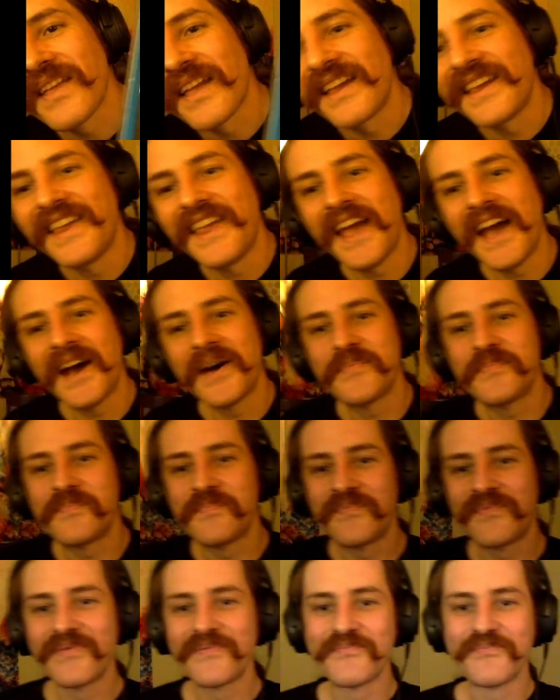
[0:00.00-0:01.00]
Yeah,
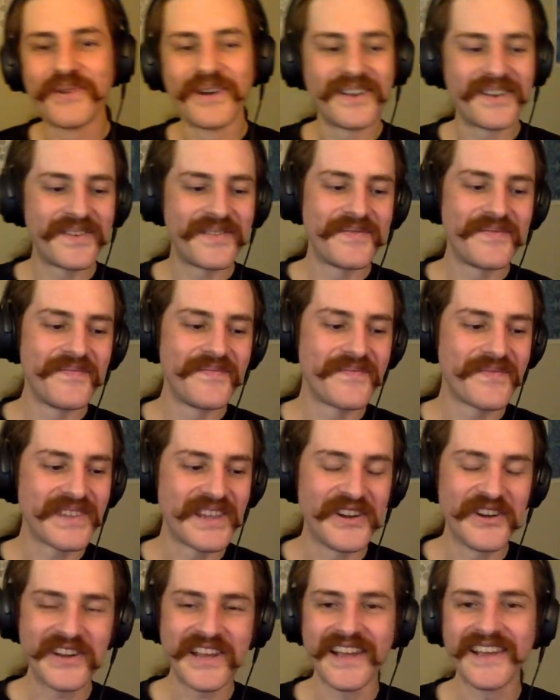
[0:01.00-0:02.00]
but,
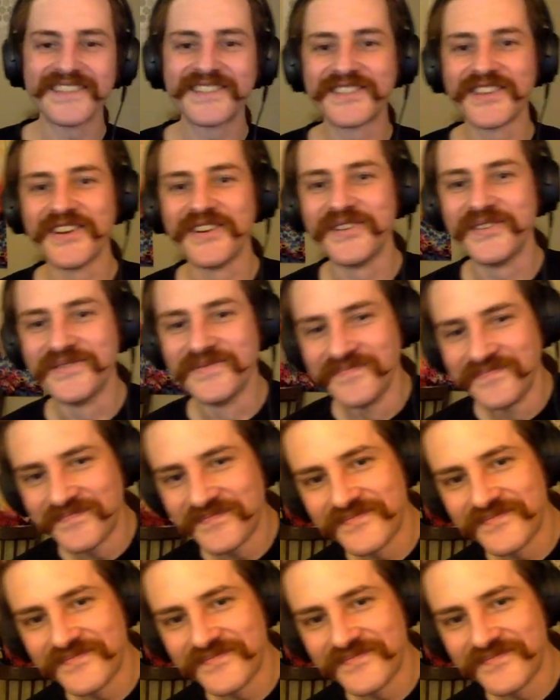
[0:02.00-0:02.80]
okay, so